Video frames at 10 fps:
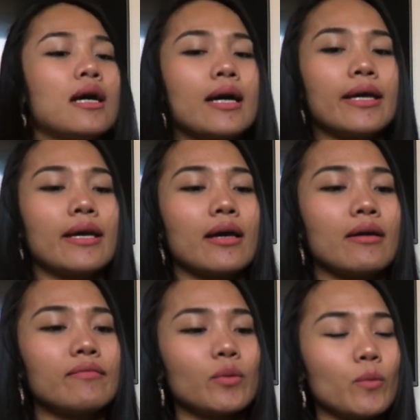I
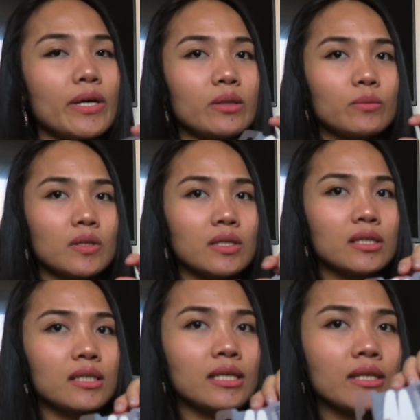have the white
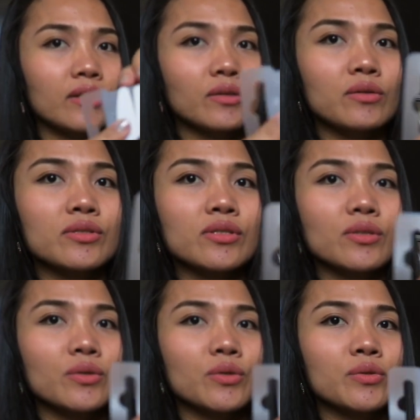one here
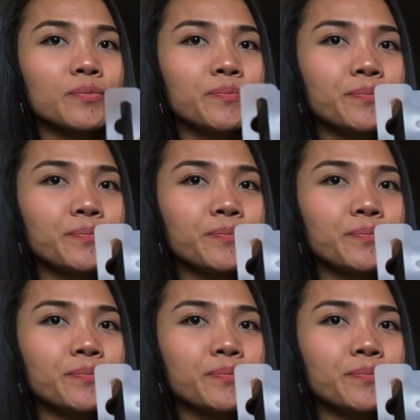also.